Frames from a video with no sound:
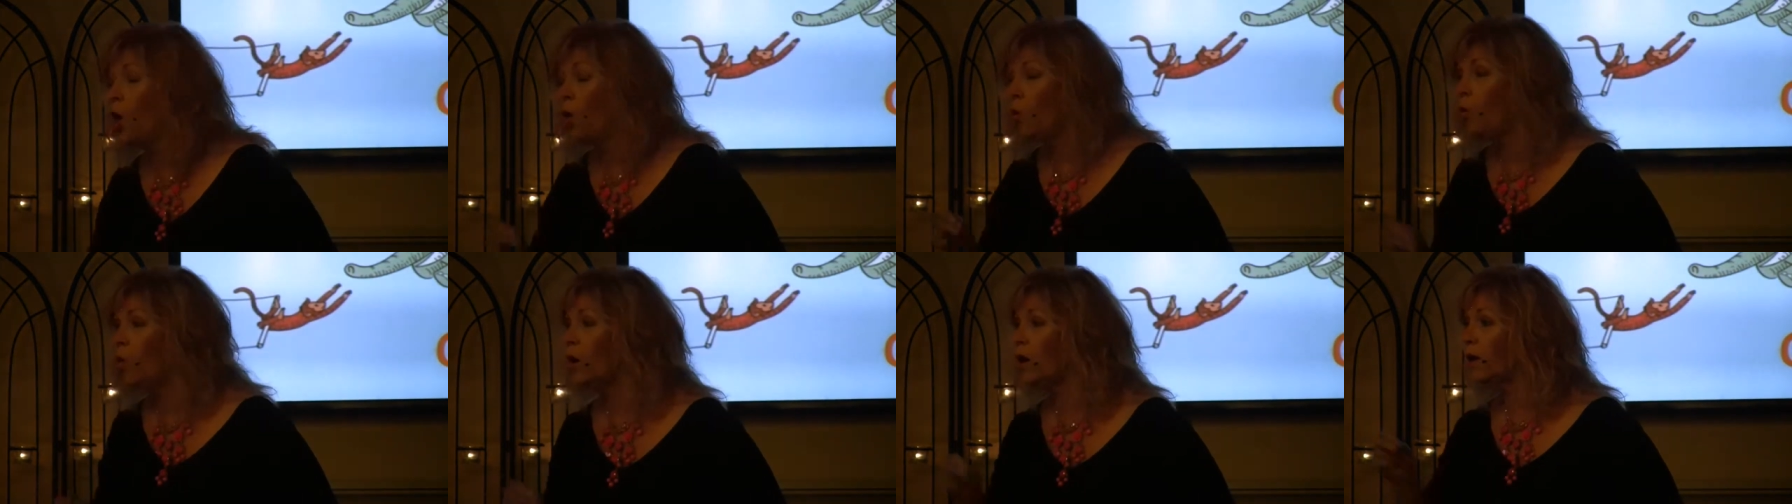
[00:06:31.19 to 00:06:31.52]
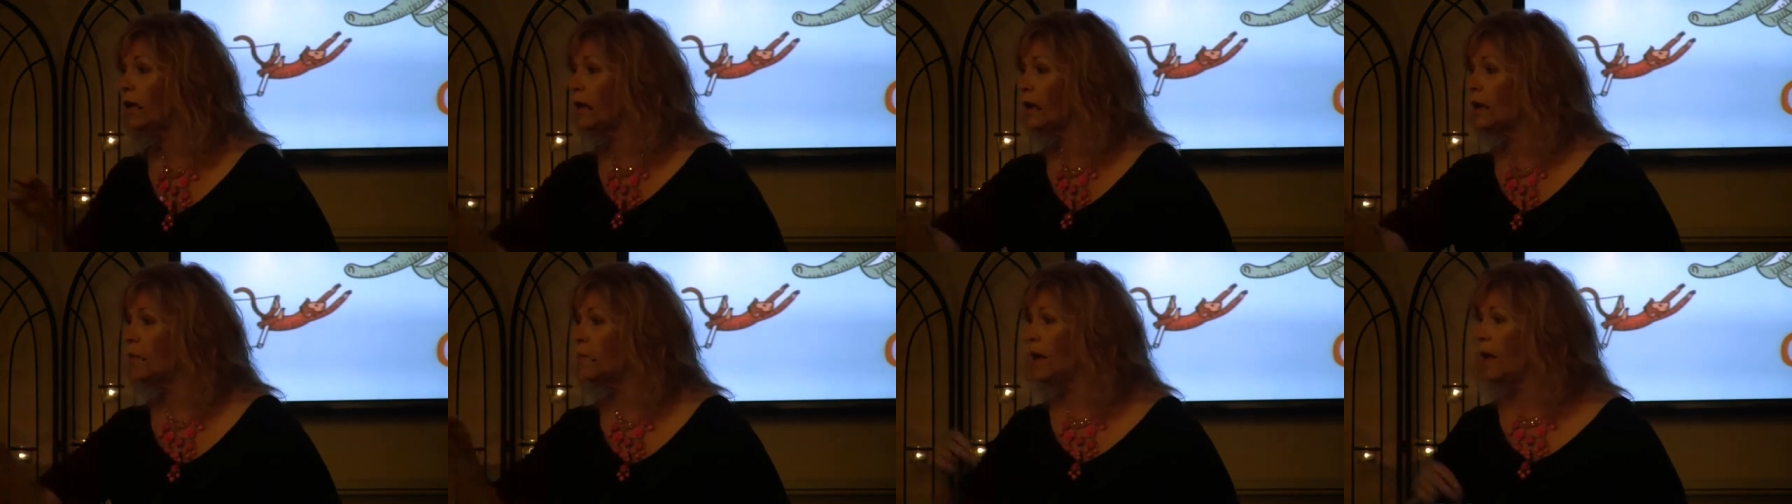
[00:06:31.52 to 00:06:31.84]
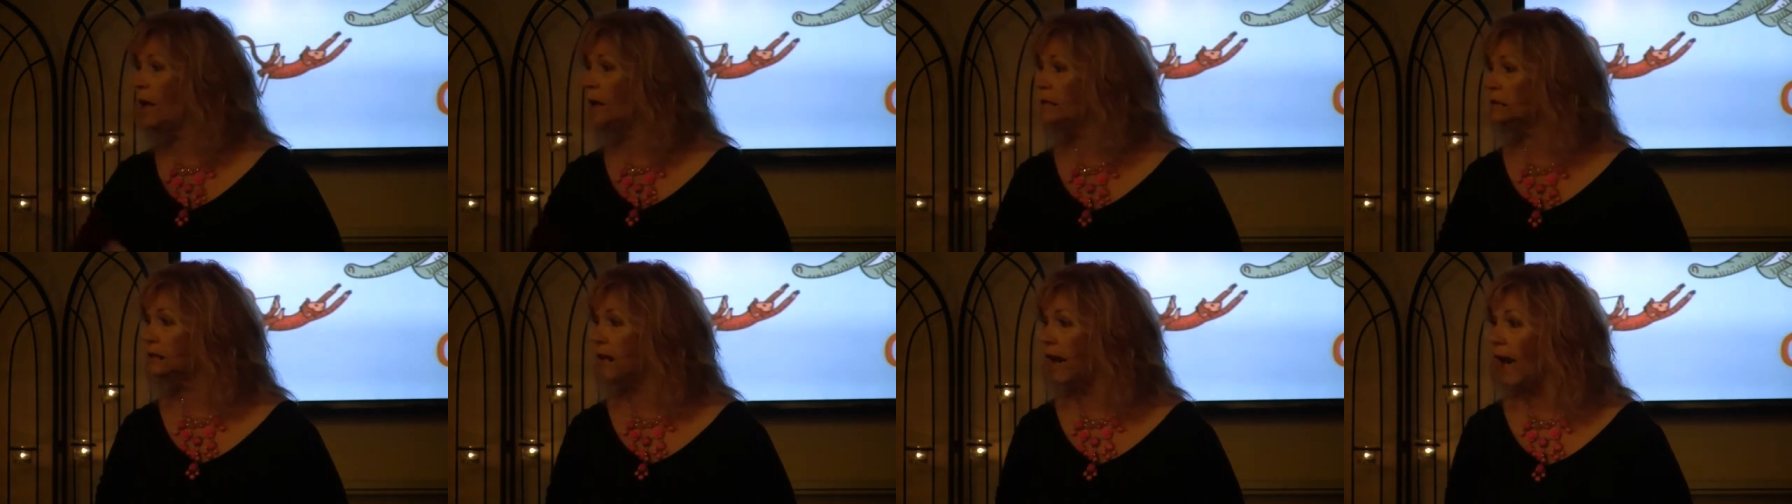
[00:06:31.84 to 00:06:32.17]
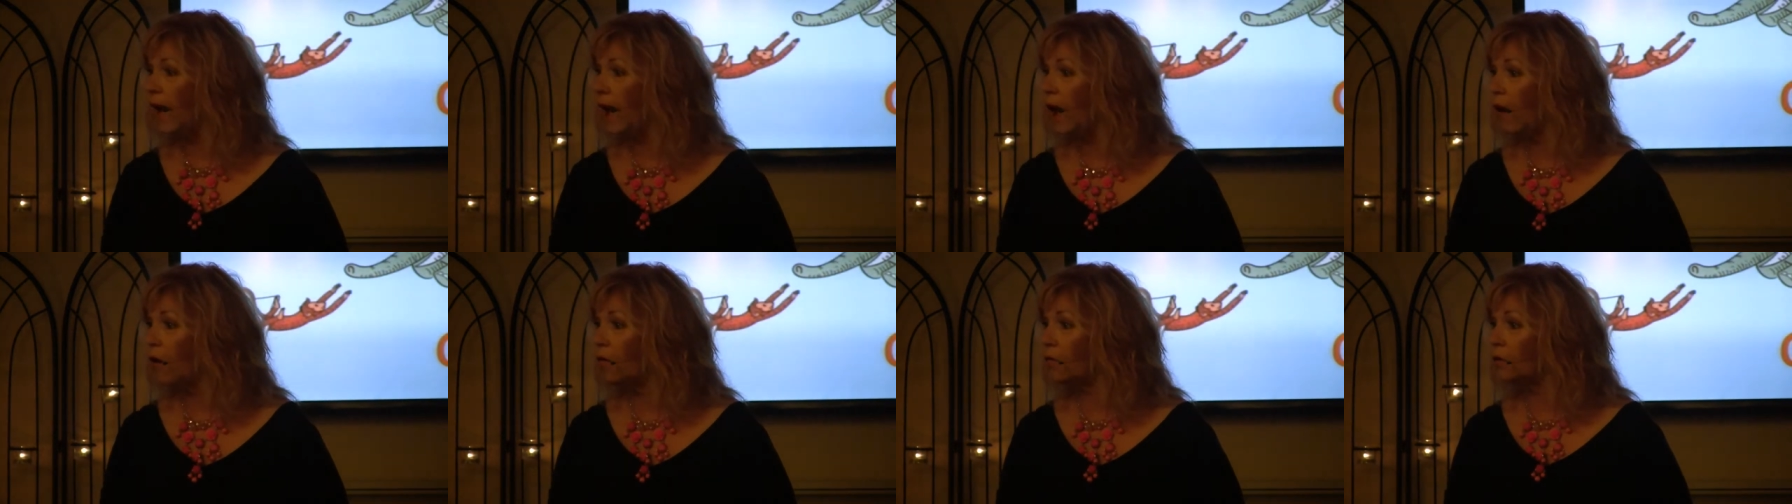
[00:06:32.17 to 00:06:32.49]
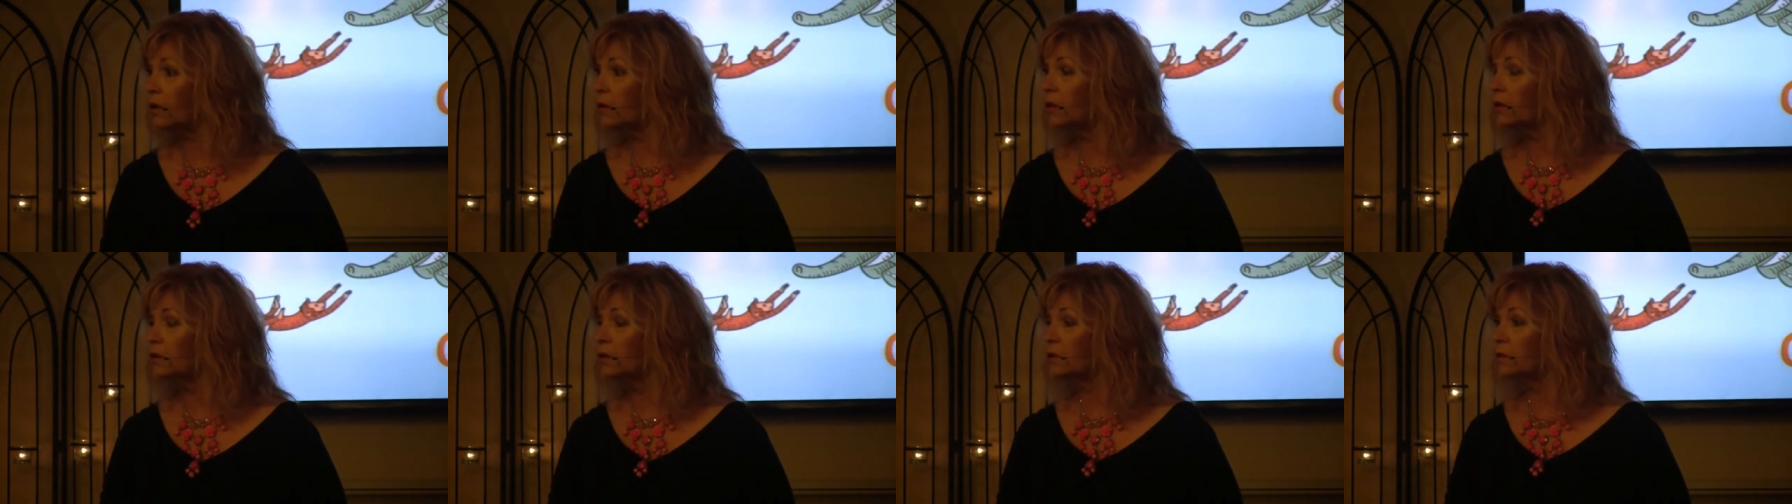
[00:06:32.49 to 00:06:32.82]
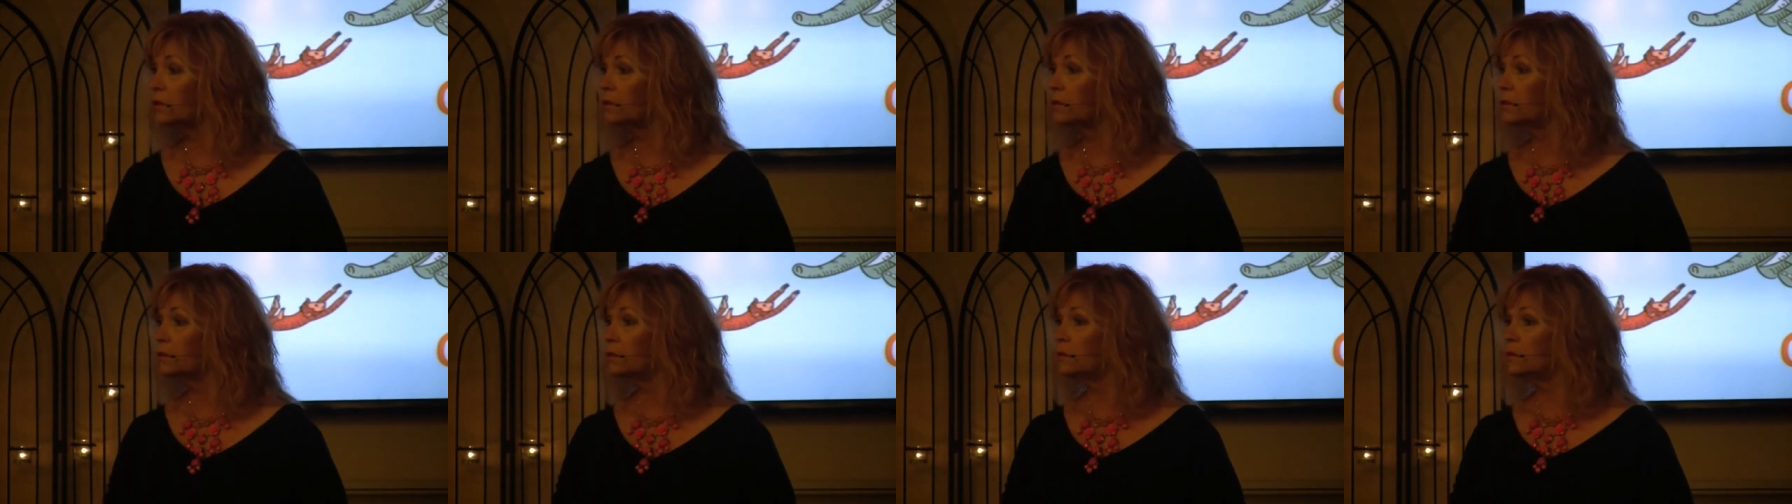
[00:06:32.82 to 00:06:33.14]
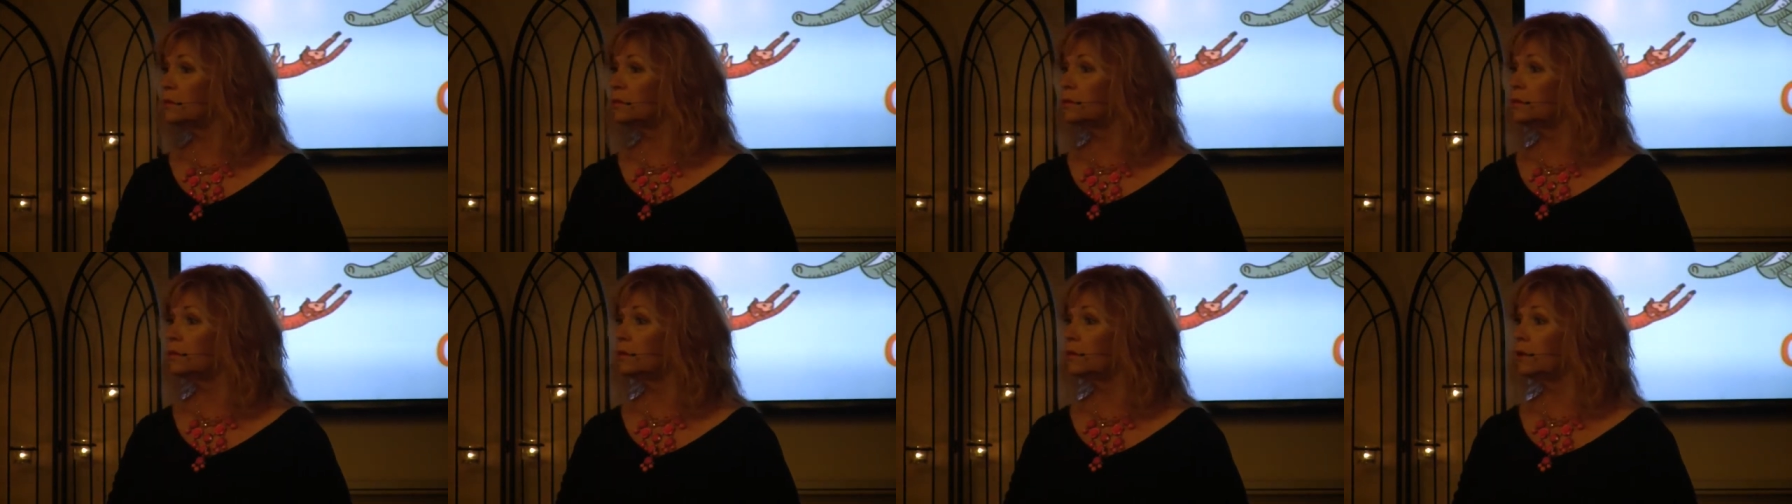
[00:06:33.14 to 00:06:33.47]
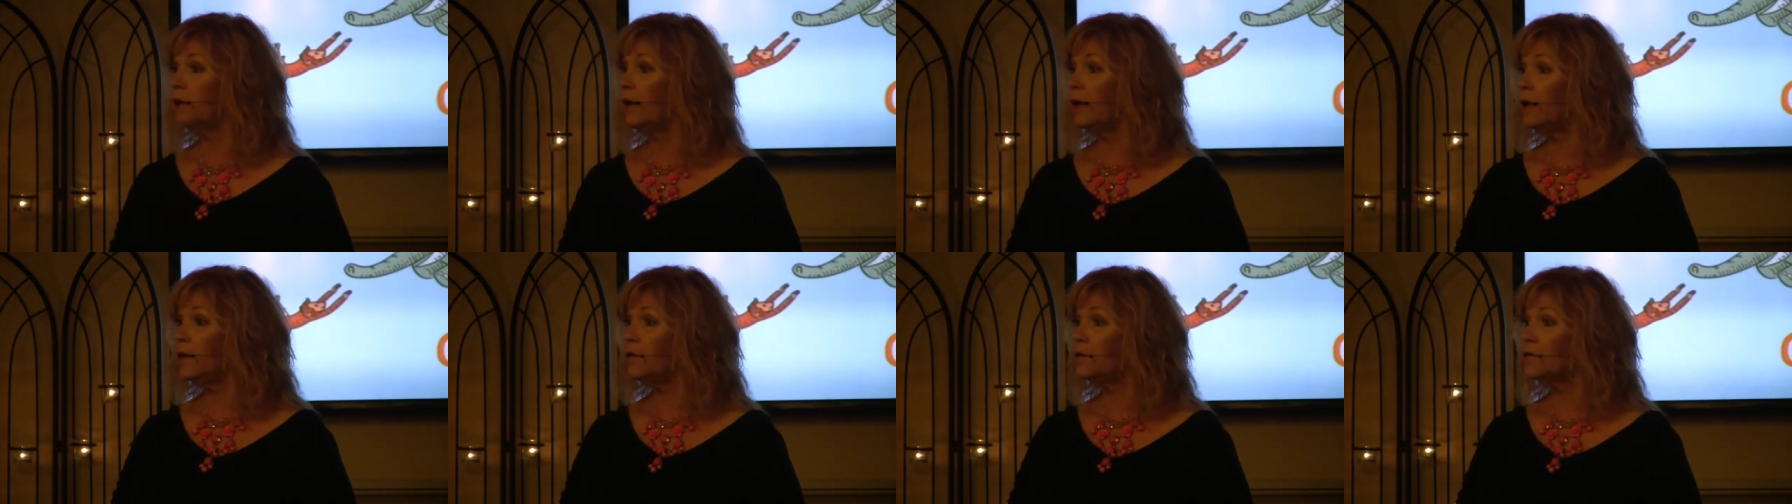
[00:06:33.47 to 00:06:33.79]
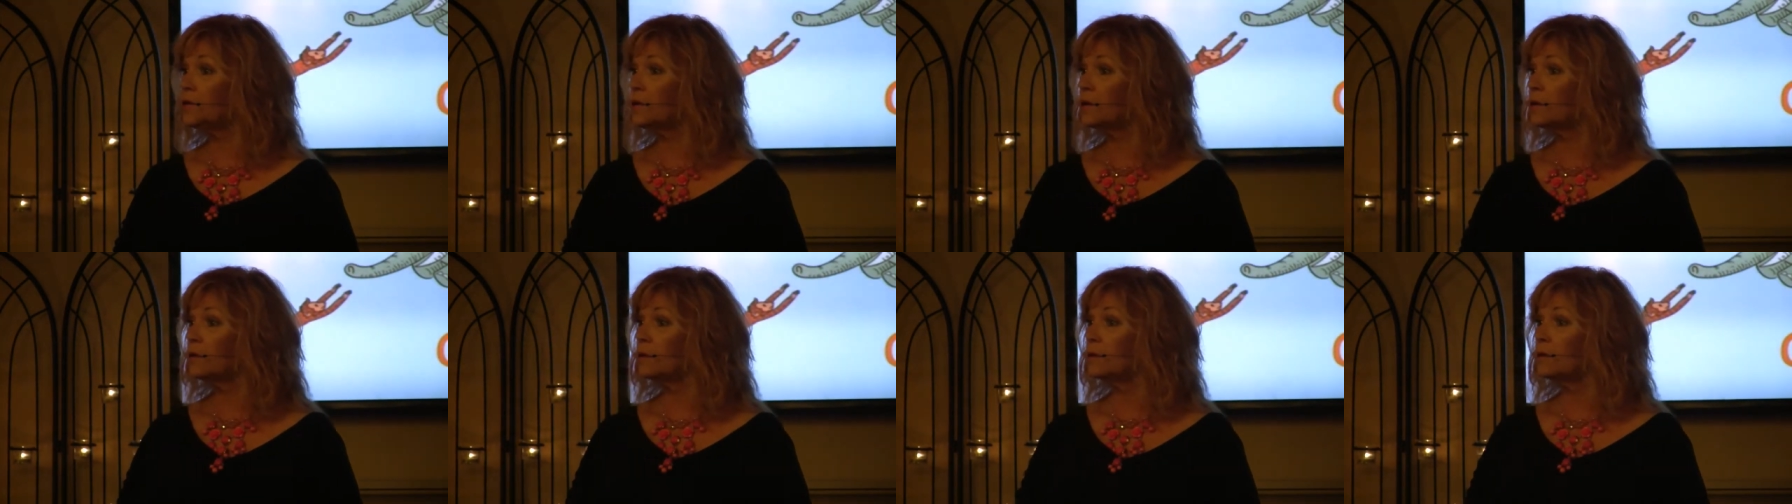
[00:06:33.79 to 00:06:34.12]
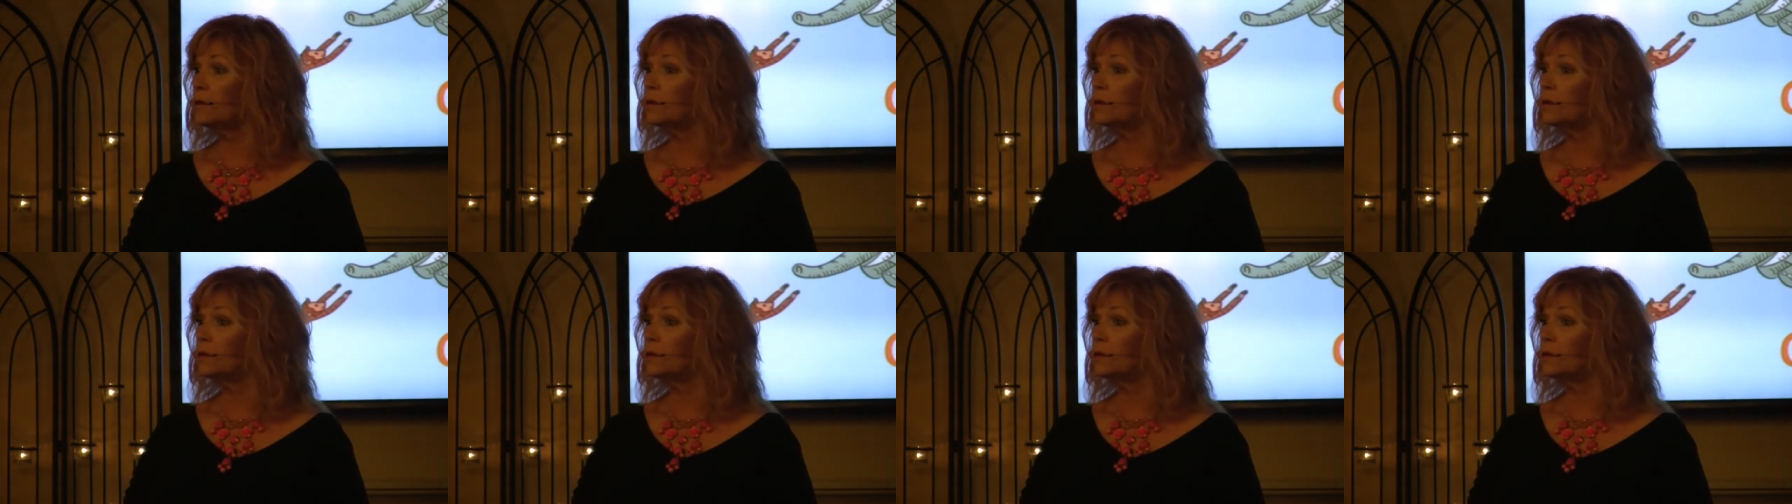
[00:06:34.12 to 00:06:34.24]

we're going to melt down. Yes?